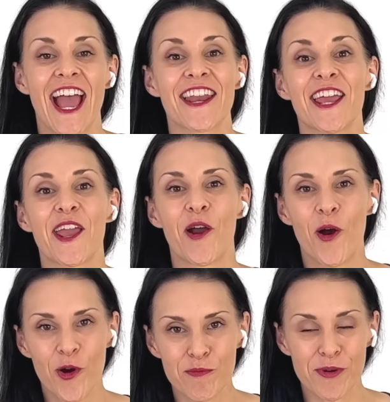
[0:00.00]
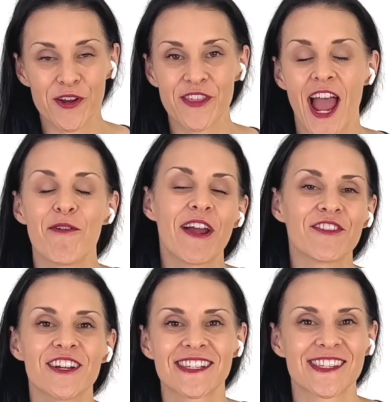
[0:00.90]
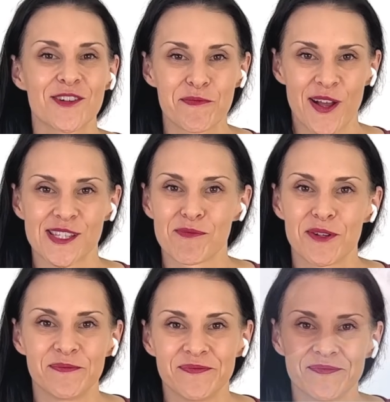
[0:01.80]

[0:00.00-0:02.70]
at a home birth. However, it's still possible.